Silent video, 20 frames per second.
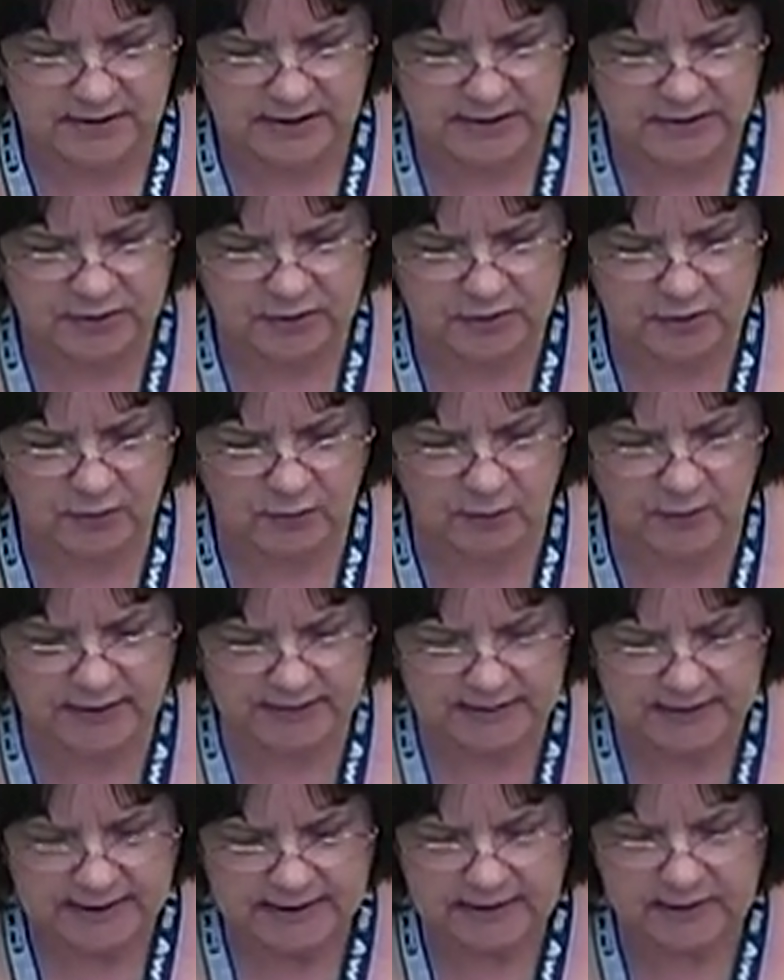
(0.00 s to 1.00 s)
And you know what?
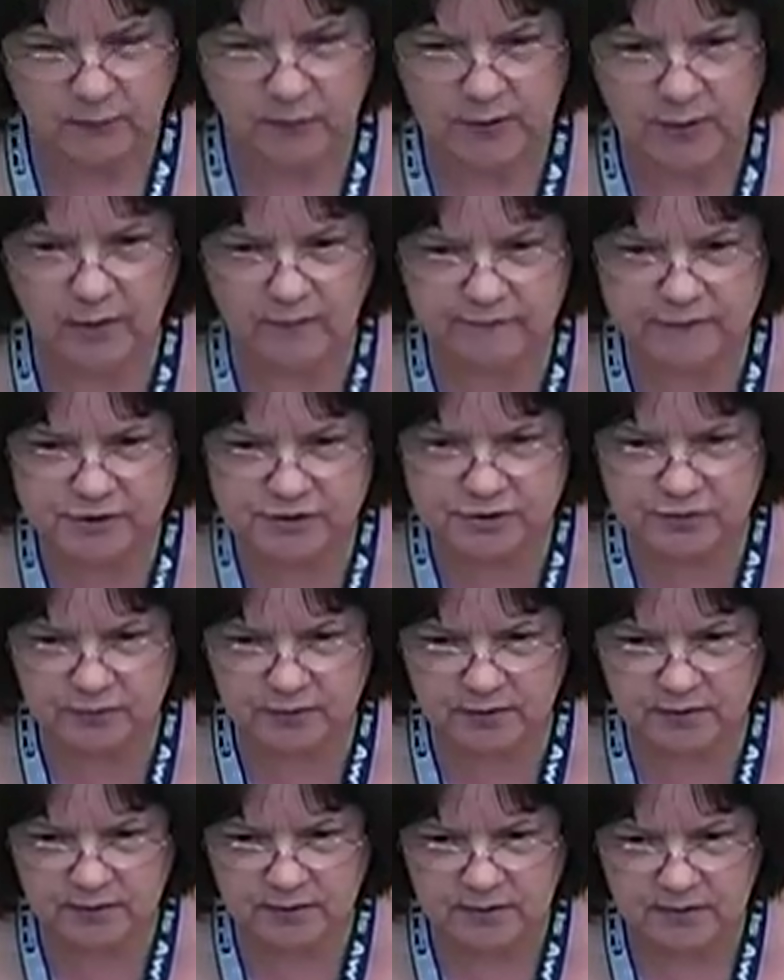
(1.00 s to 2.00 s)
He went over to
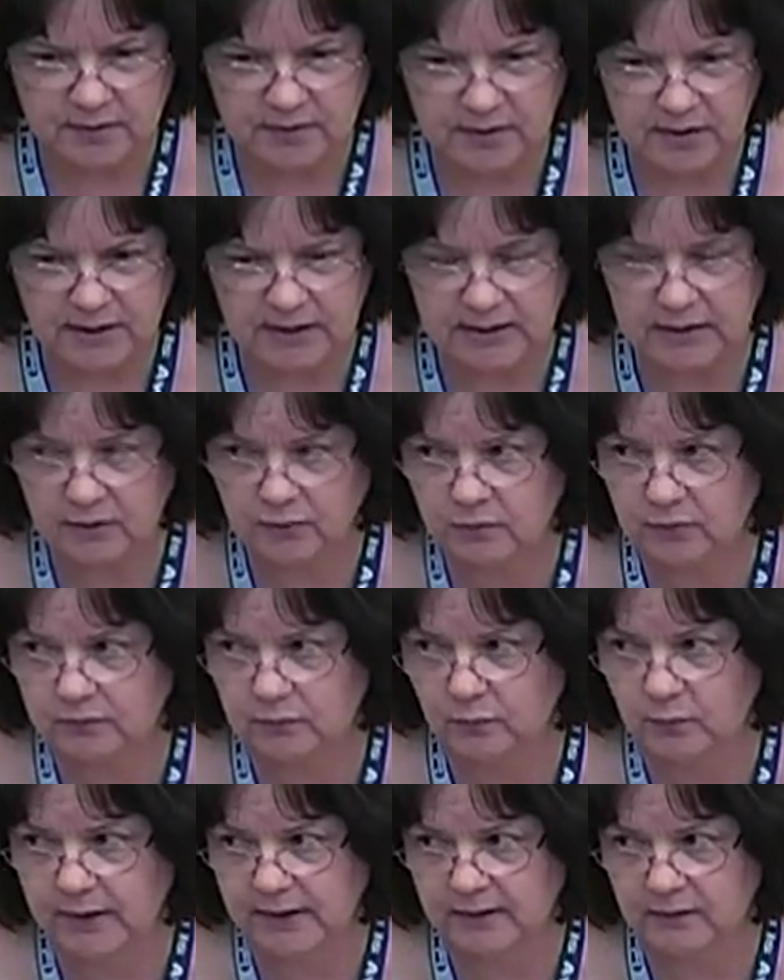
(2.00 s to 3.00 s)
her and he
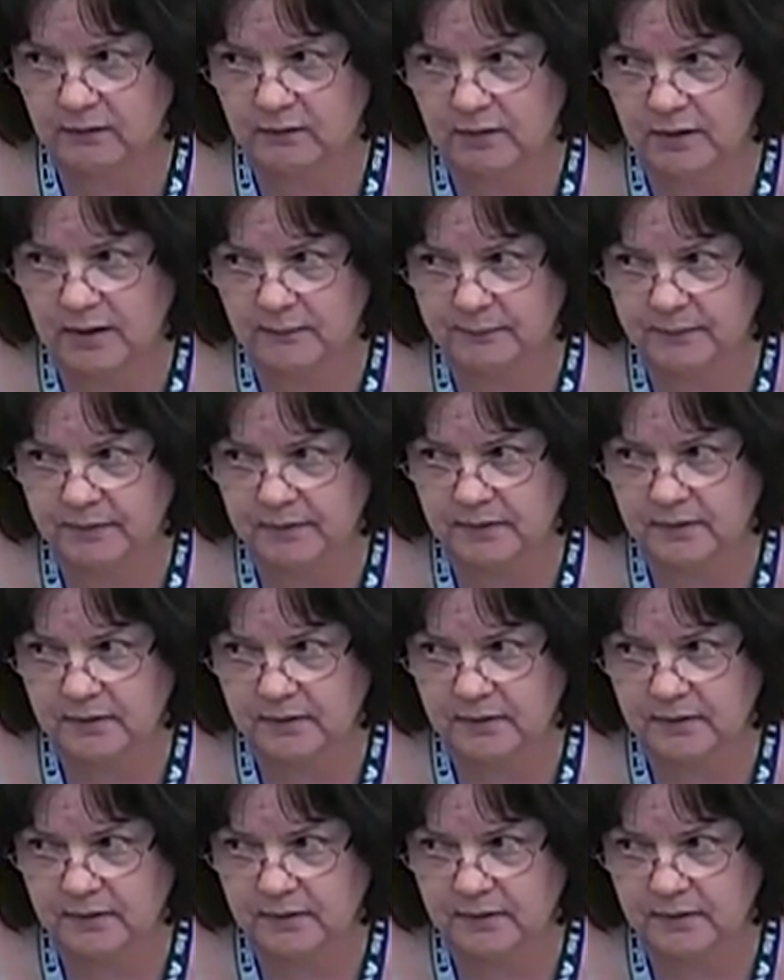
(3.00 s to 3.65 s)
couldn't wake her up.